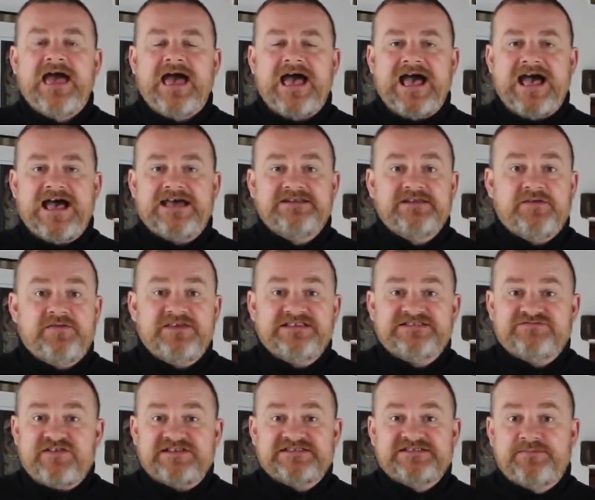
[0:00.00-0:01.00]
And
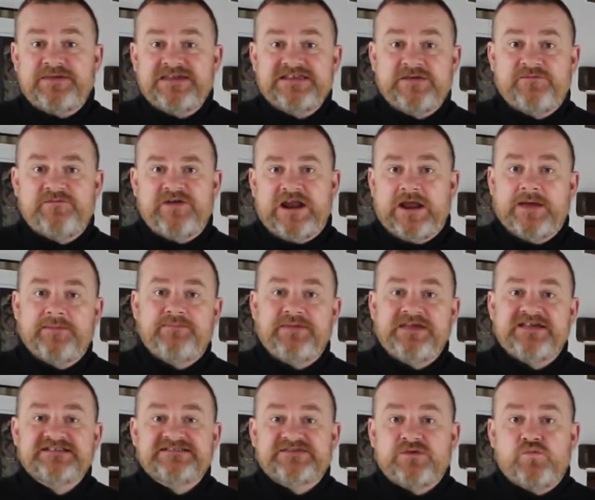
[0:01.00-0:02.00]
this recipe developed
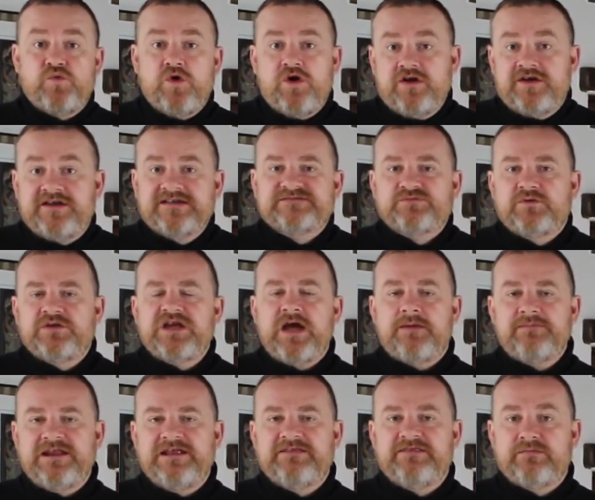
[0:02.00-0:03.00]
because the workers would
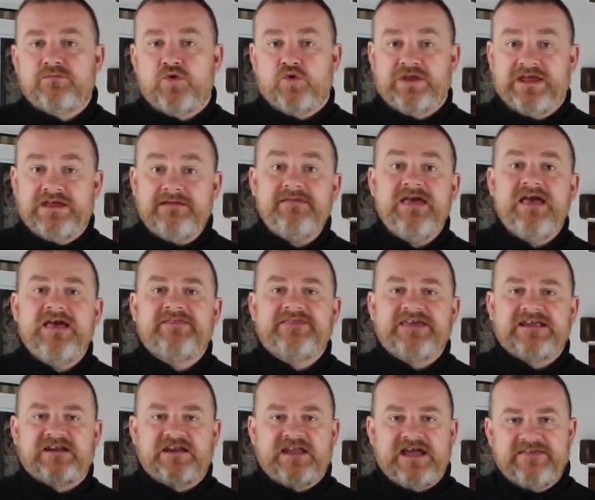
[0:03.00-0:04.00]
come in the morning,
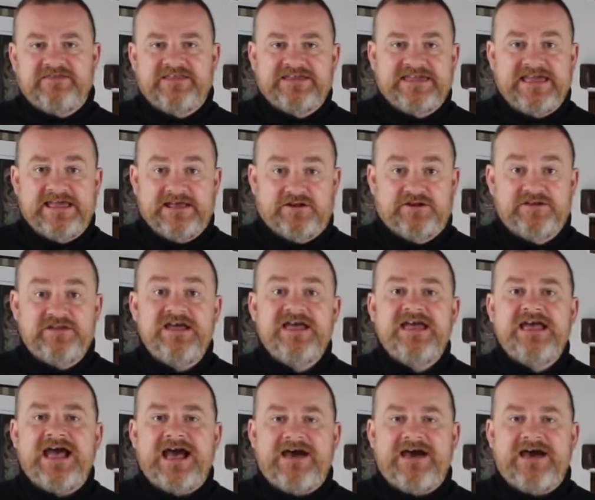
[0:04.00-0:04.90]
they'd light the kiln,